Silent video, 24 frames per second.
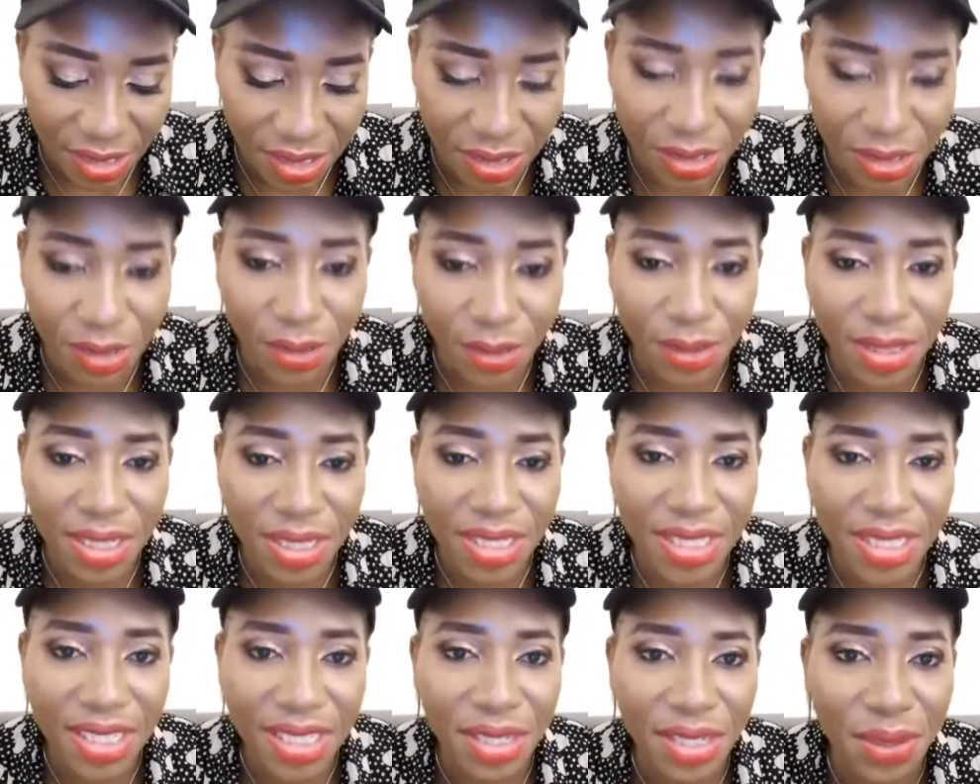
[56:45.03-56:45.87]

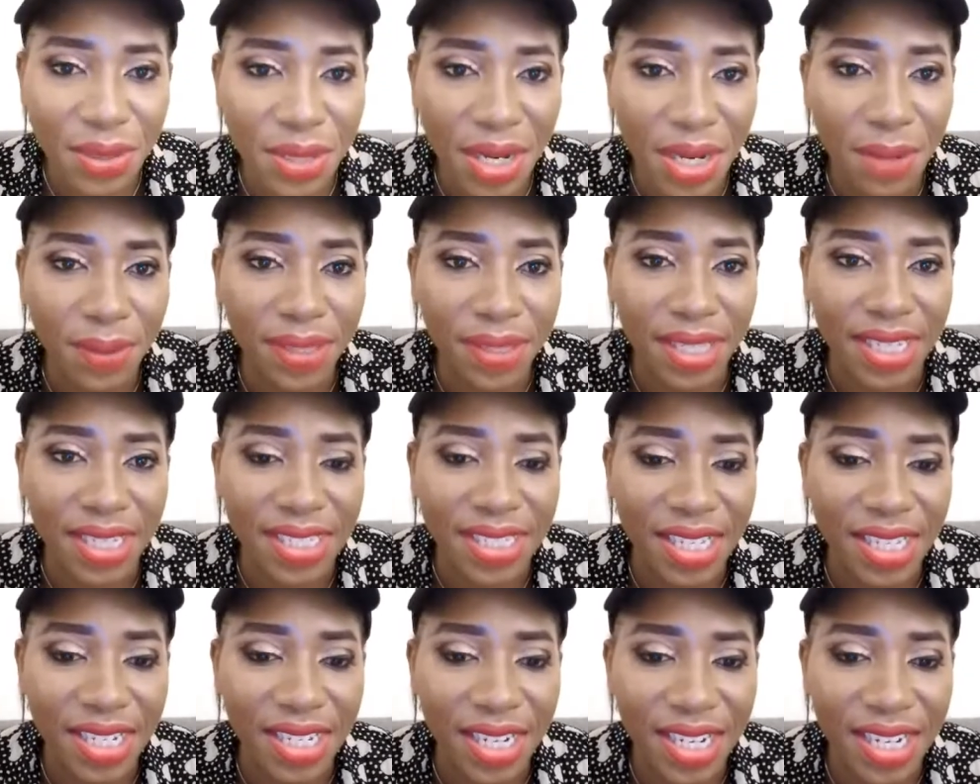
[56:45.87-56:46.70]
Rose, did you hear what I
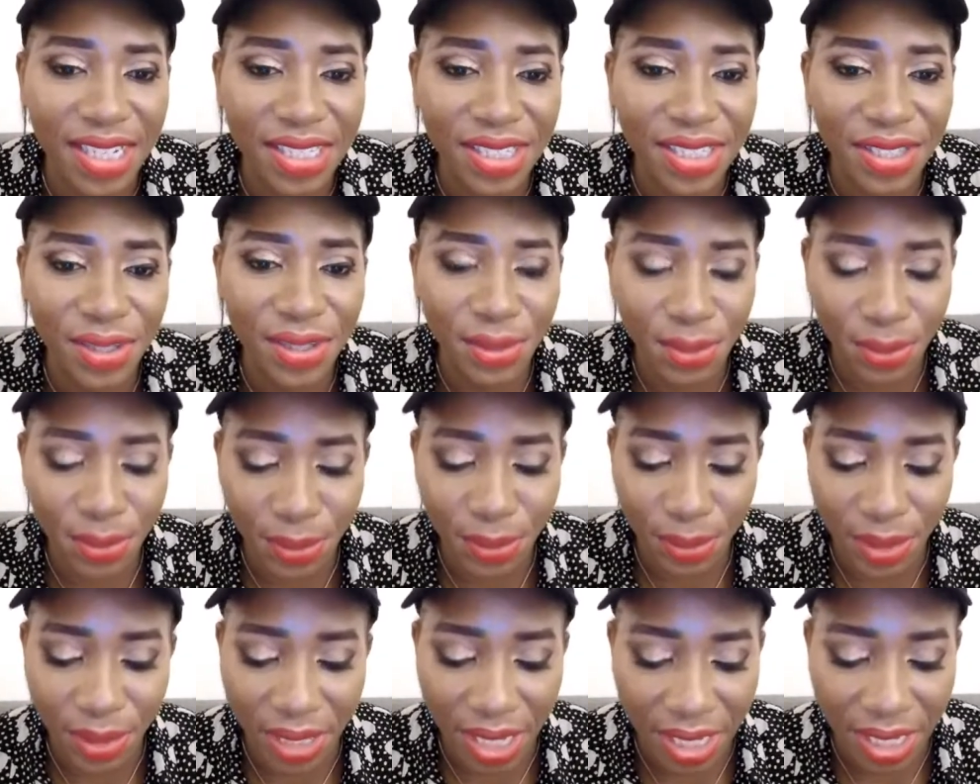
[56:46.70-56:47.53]
said? Let's
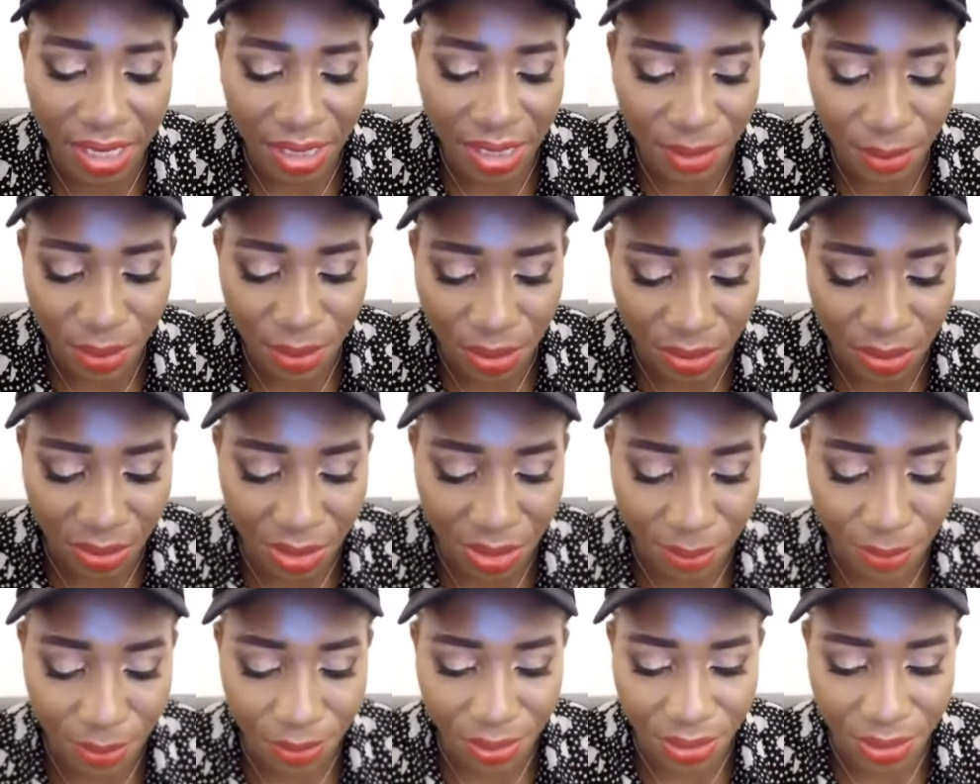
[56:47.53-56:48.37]
do an Igbo
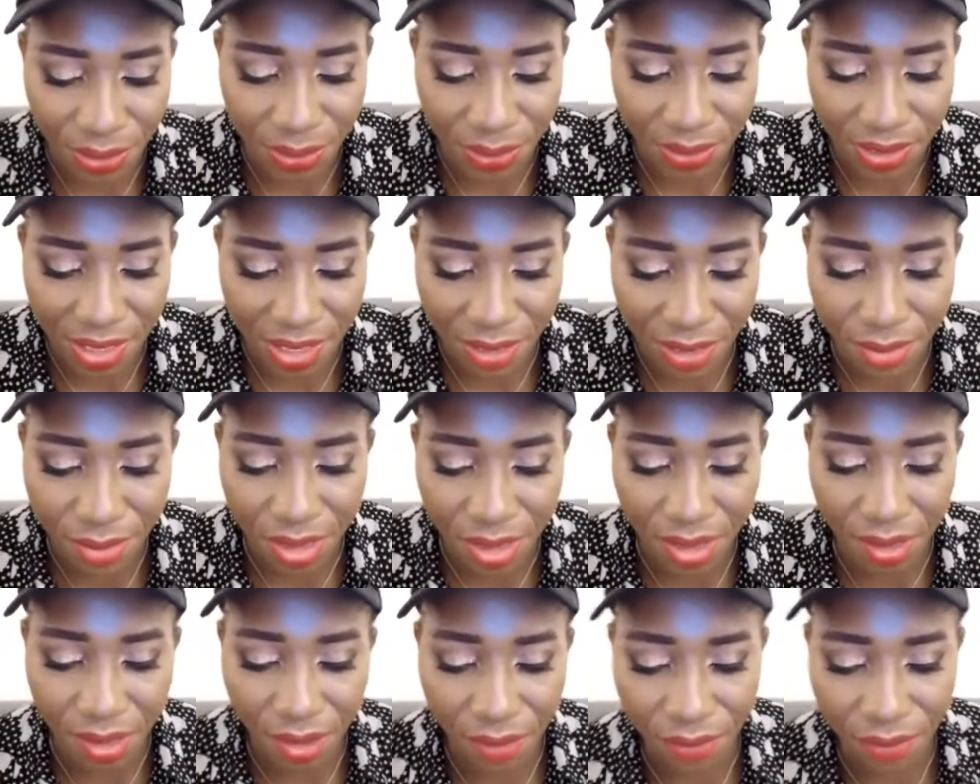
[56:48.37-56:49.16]
collaboration. You send me